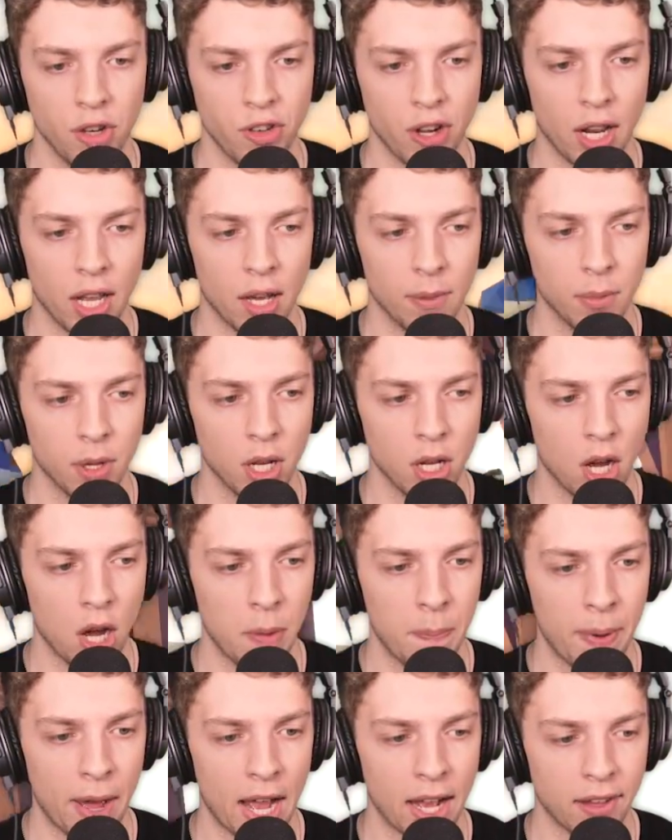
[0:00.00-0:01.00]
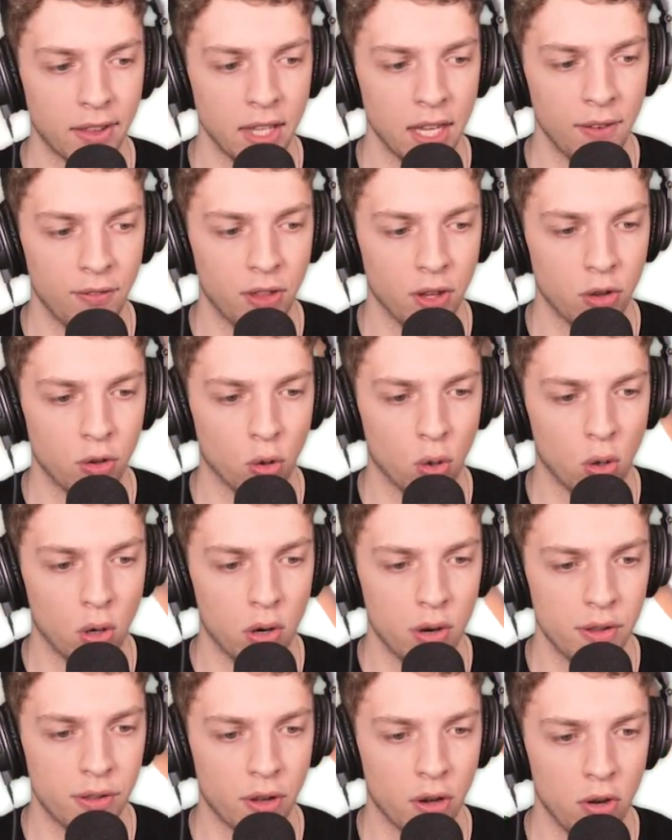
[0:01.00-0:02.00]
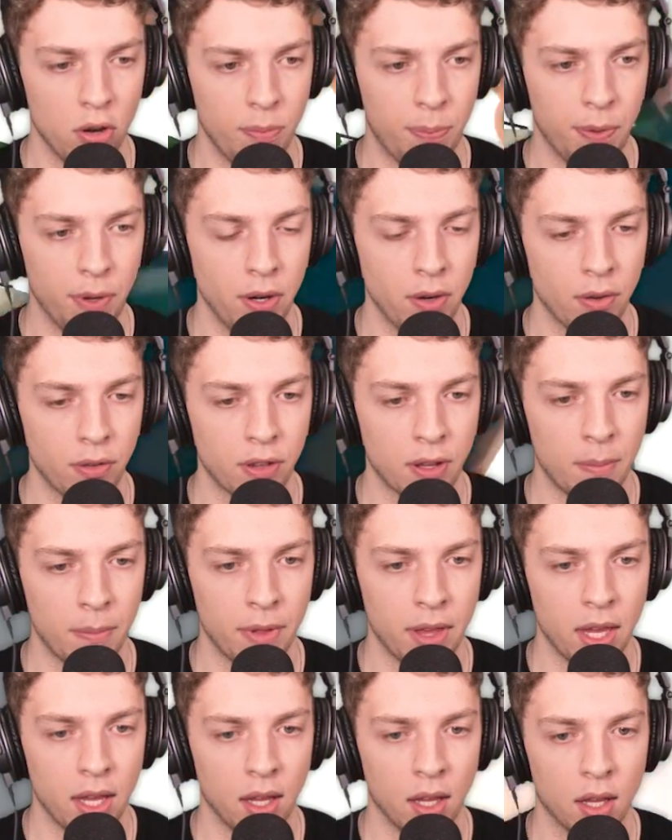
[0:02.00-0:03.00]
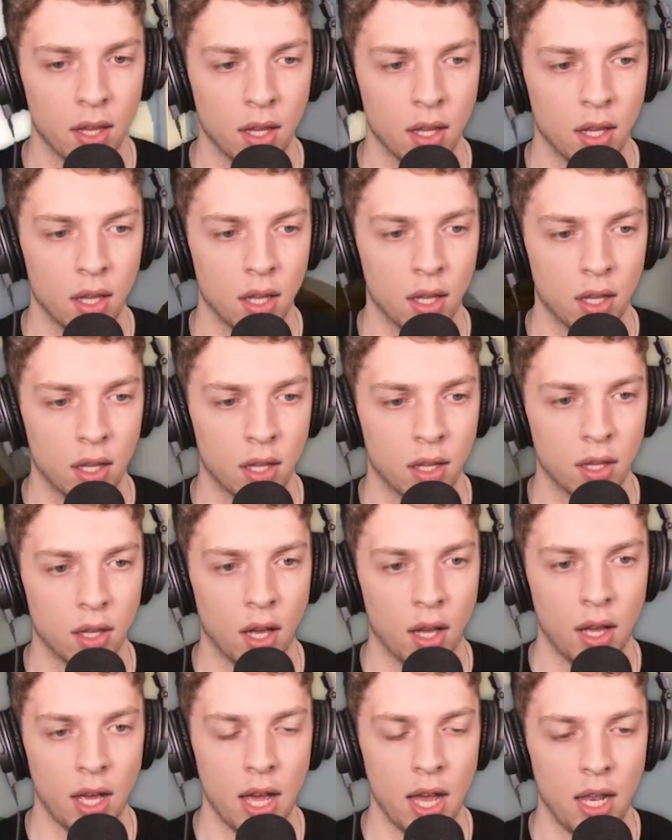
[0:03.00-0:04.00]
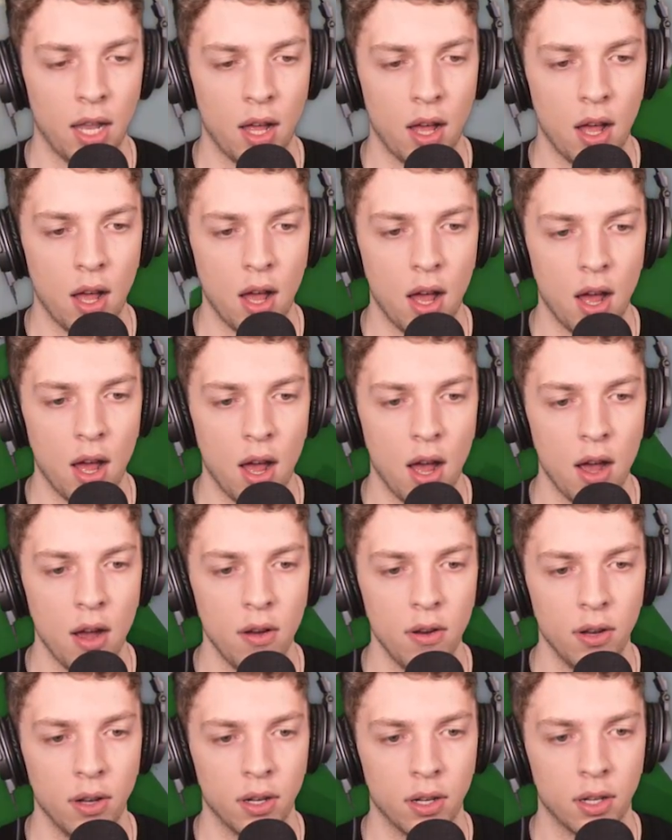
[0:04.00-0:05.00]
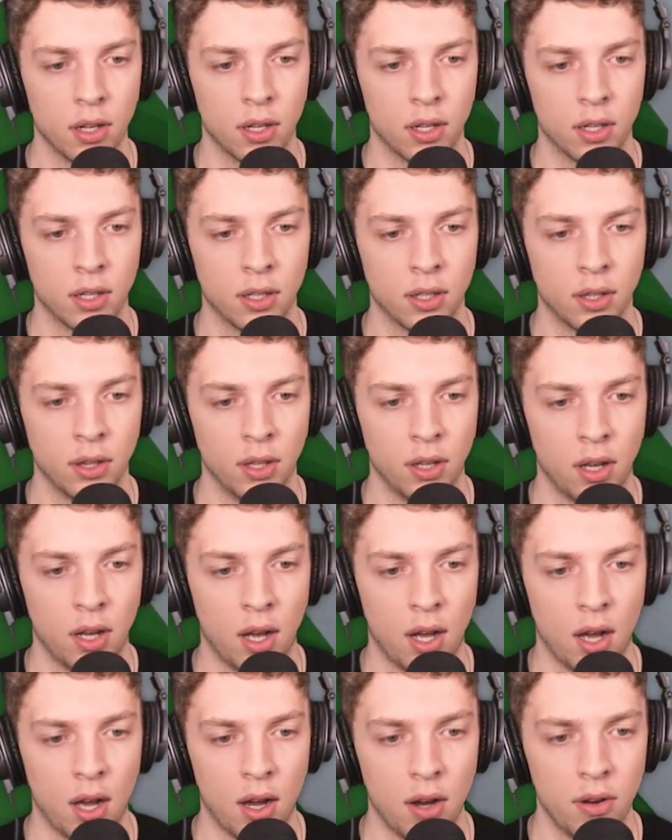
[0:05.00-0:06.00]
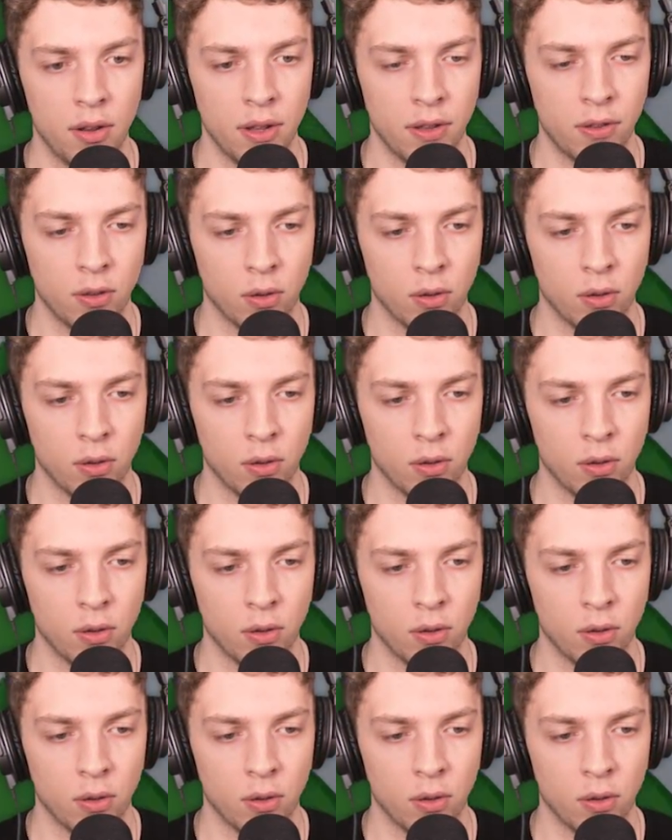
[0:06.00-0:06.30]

right, Jelly, I'm going to go back. See if the door is opened or something. Hello? No, this